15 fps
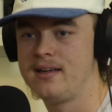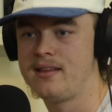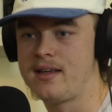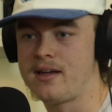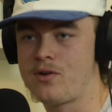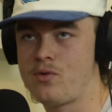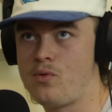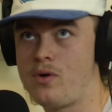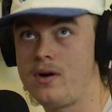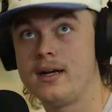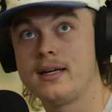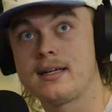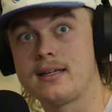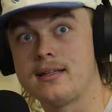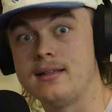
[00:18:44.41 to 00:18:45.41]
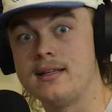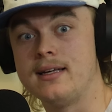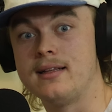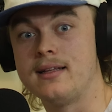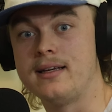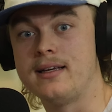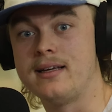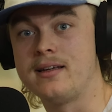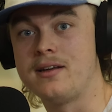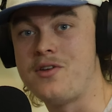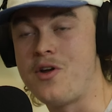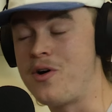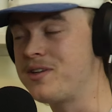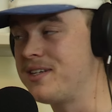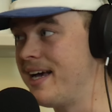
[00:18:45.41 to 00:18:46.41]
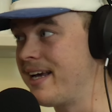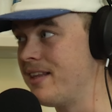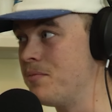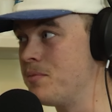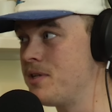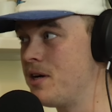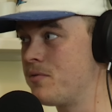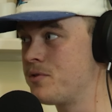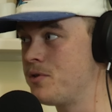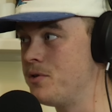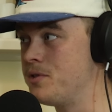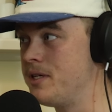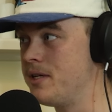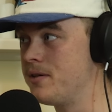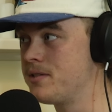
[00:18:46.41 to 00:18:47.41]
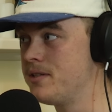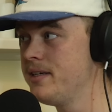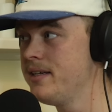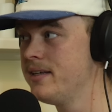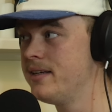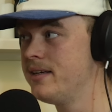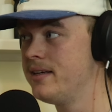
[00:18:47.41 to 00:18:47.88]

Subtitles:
they're quite clearly not taking themselves too seriously.